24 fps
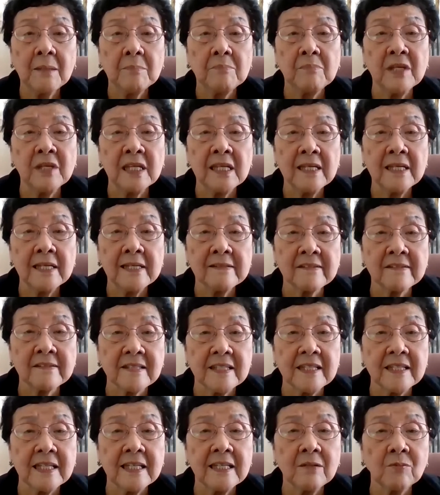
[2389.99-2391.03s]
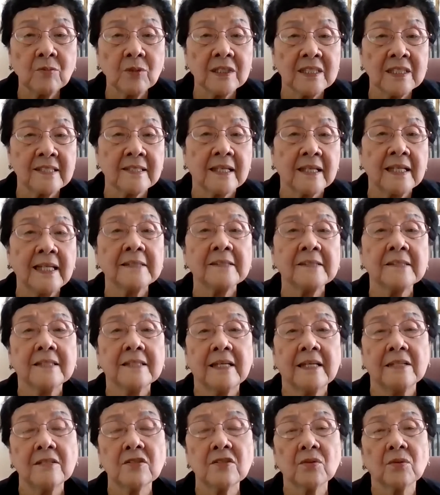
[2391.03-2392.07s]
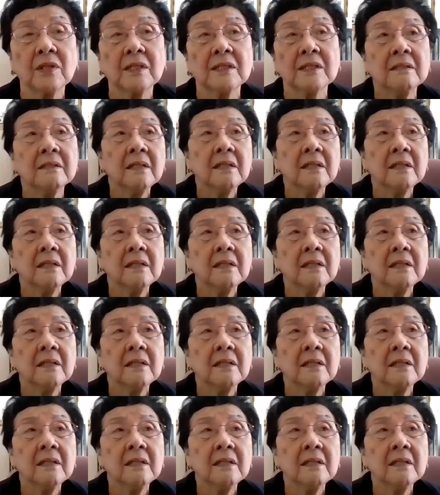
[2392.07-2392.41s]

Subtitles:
B, C, what is the letter, and so on.